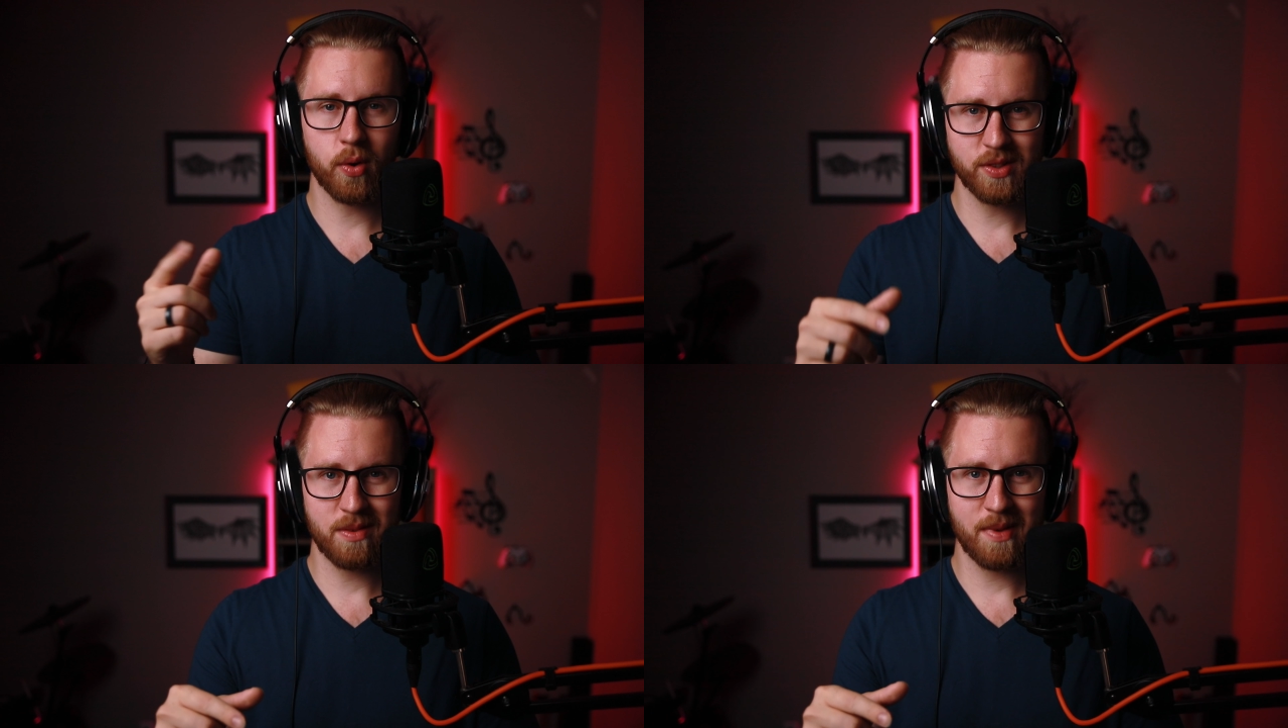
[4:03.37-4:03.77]

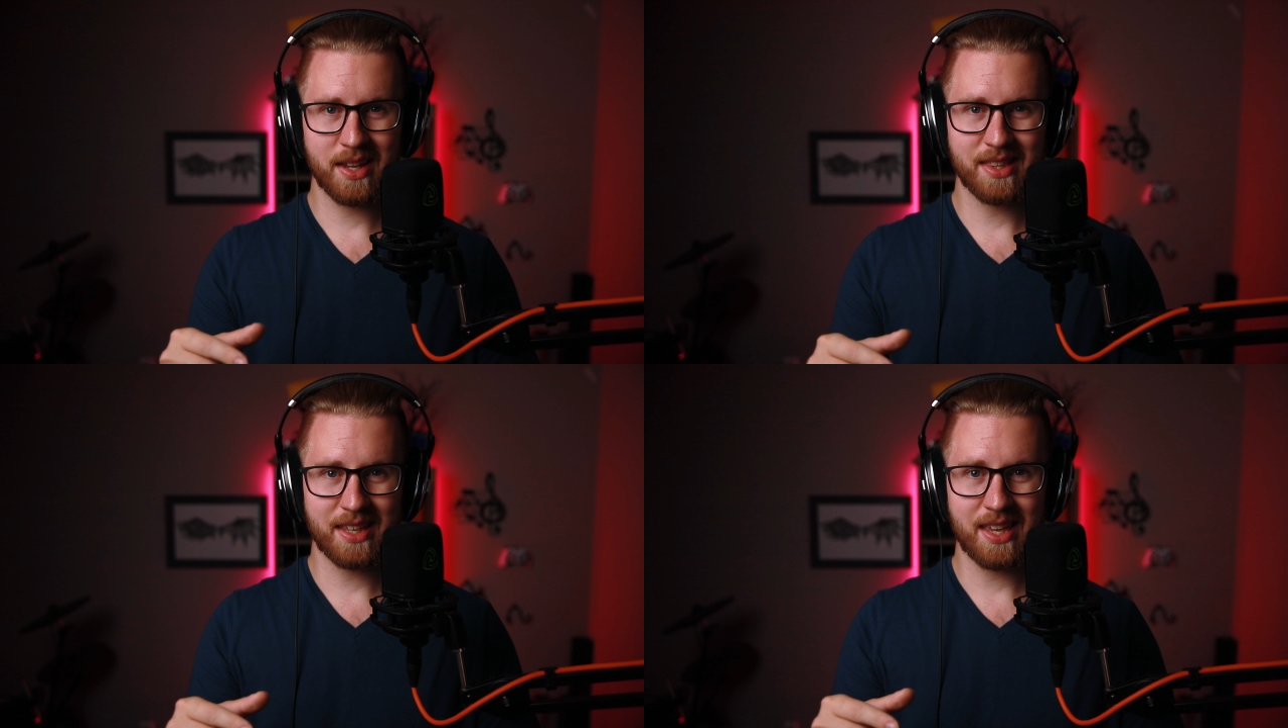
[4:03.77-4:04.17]
only
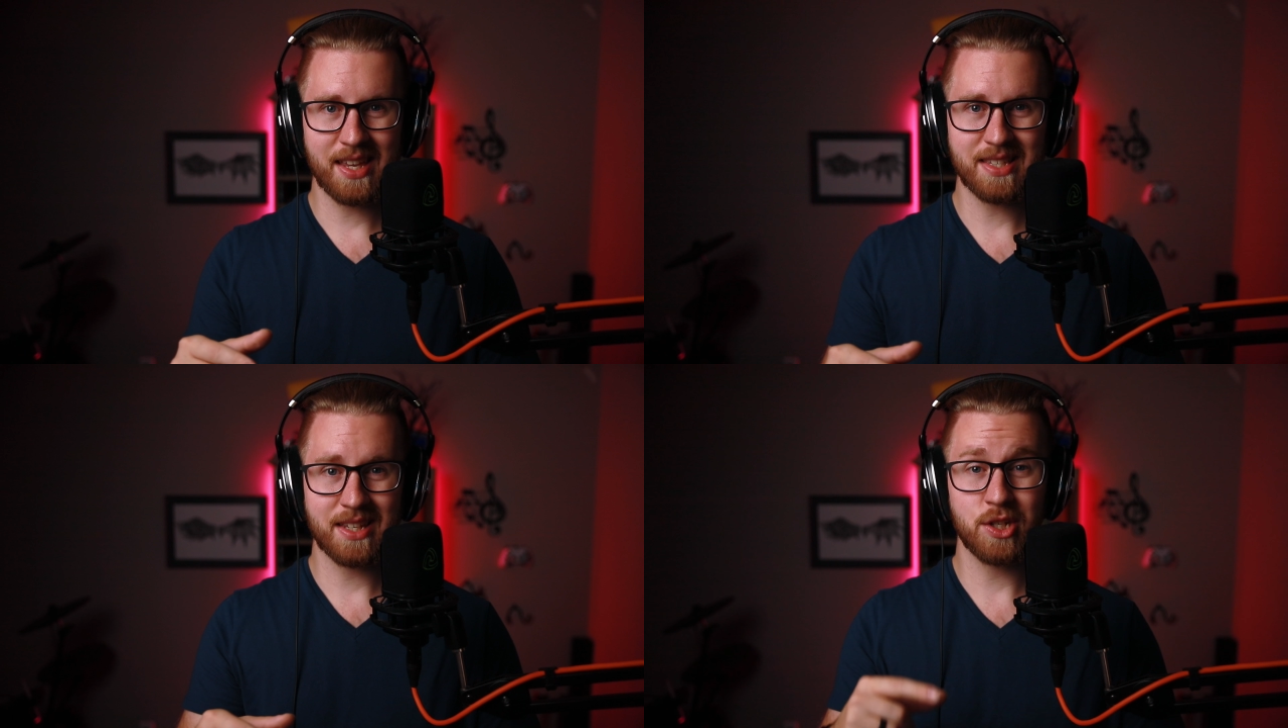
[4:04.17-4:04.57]
make the
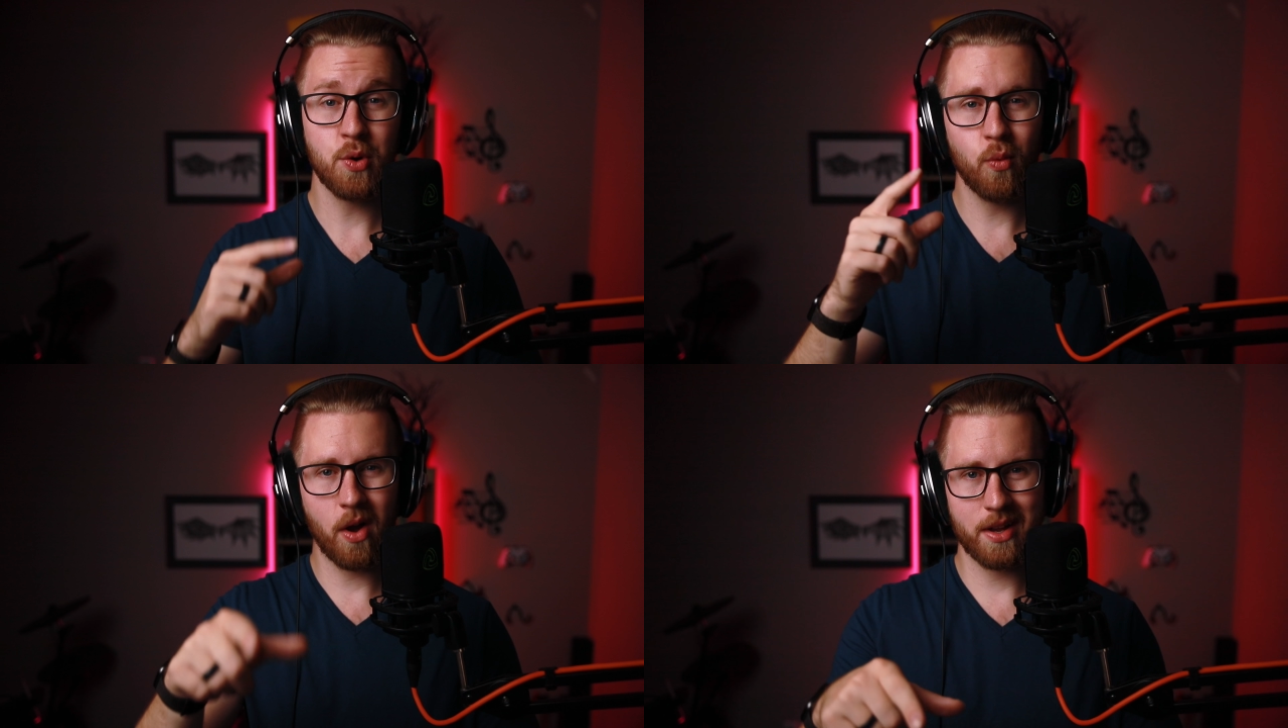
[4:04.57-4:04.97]
keys that
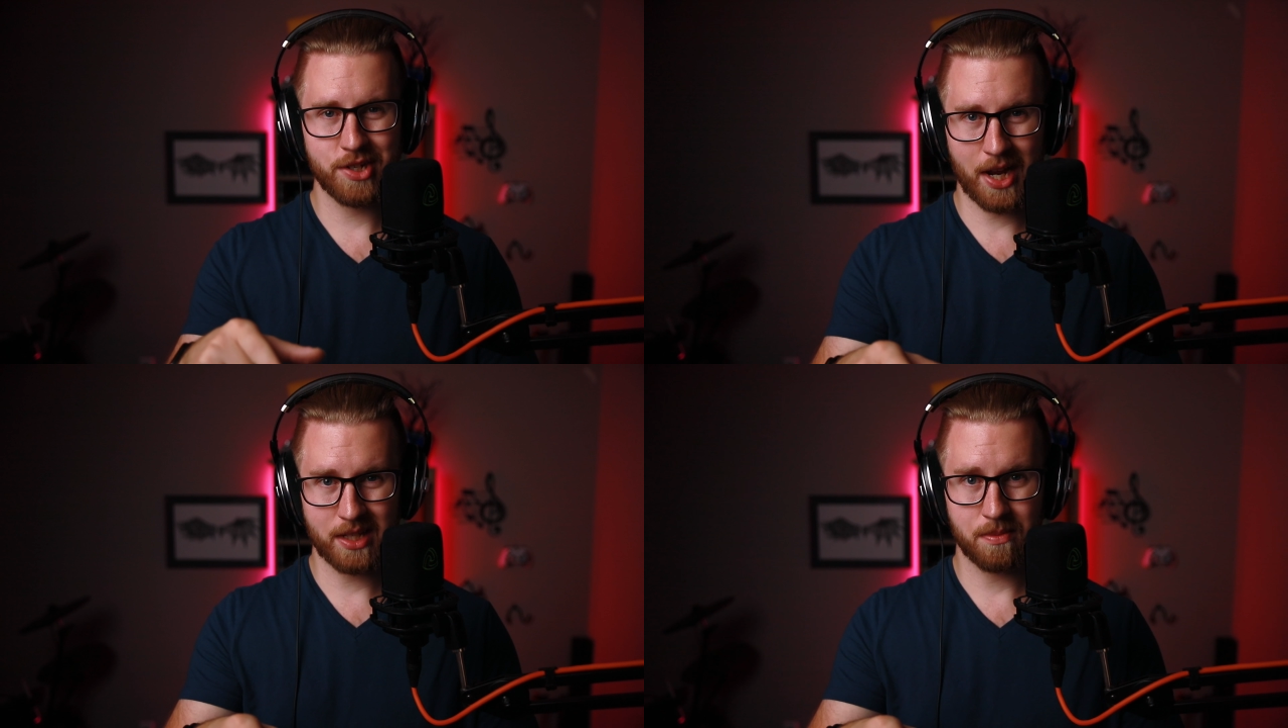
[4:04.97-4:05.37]
you want
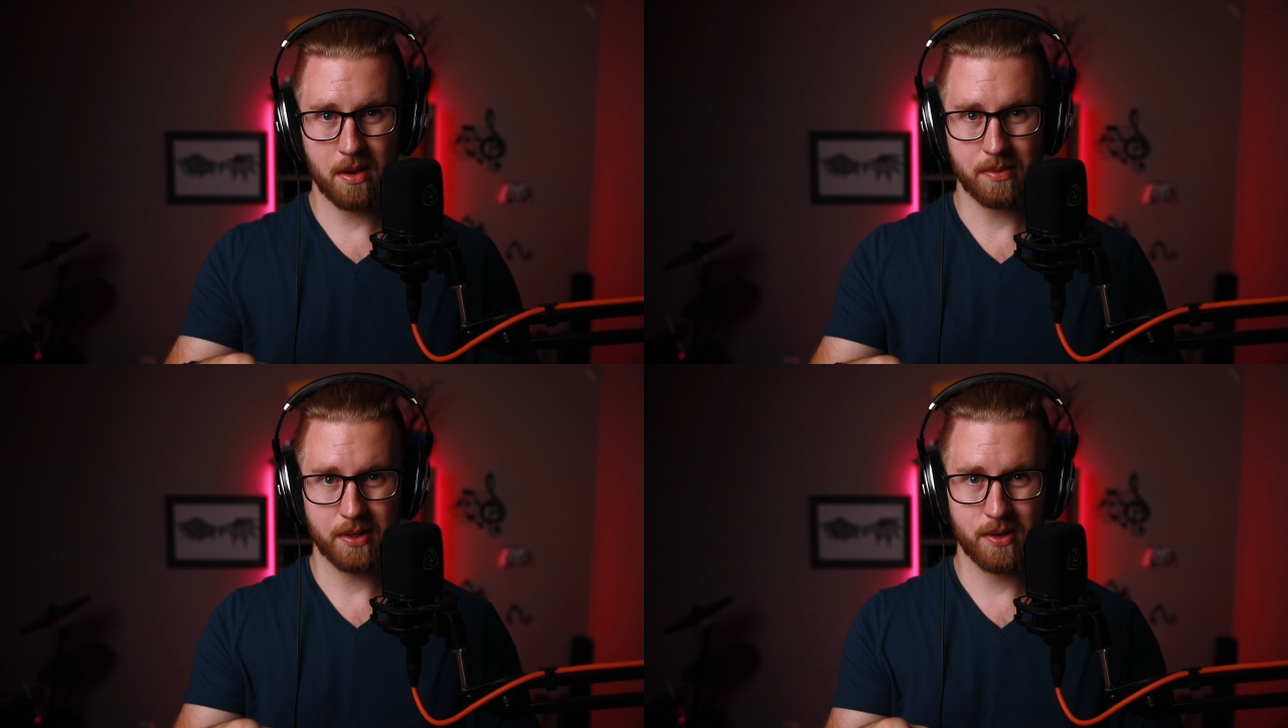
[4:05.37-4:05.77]
chat to
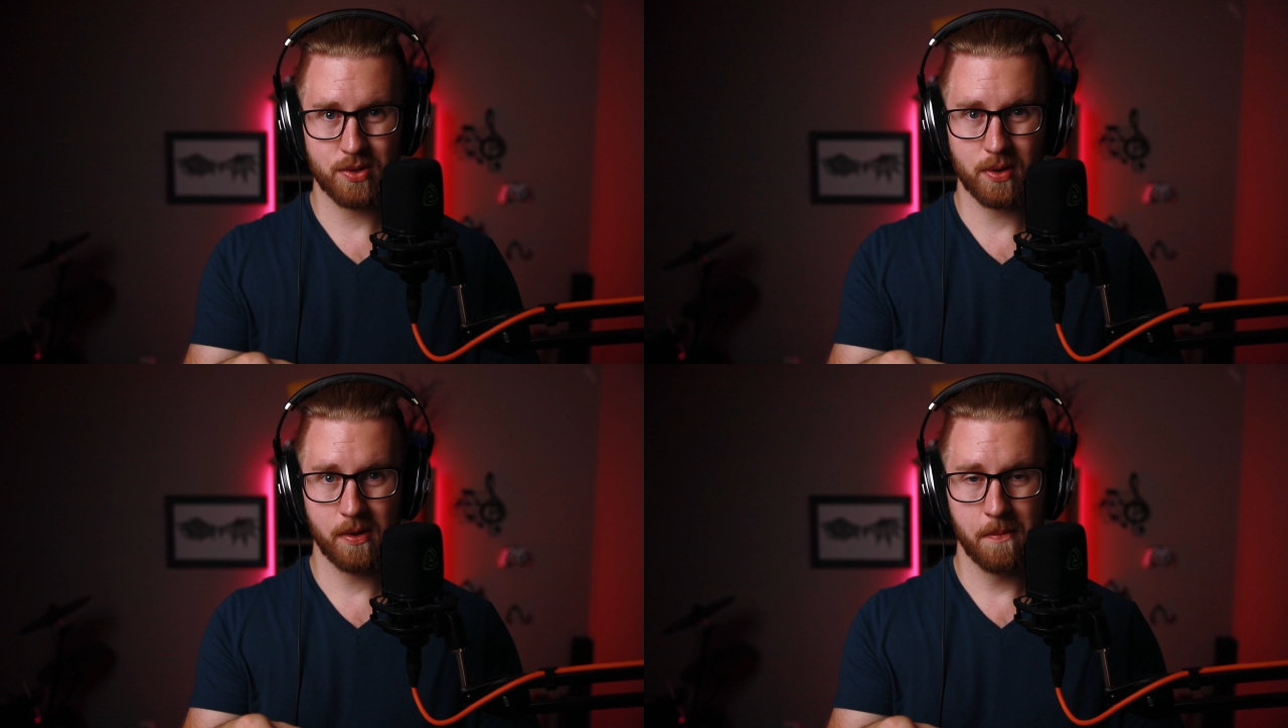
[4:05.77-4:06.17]
be able to
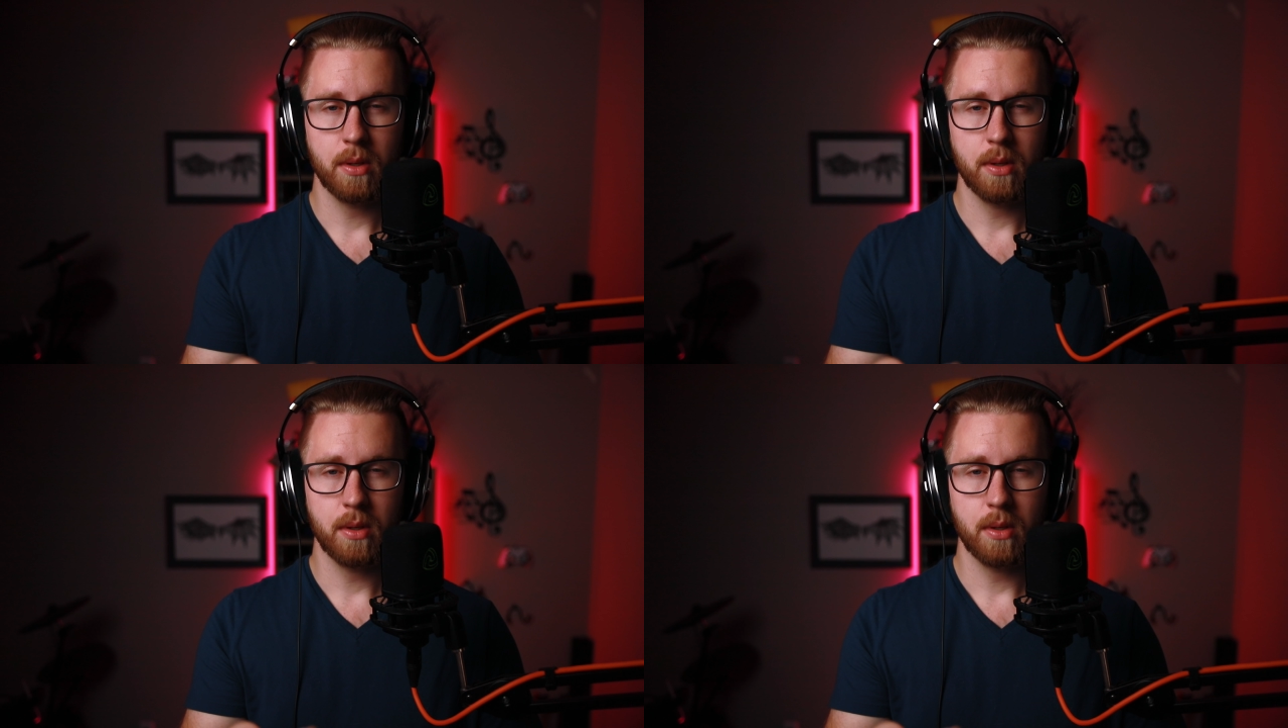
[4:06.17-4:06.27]
control.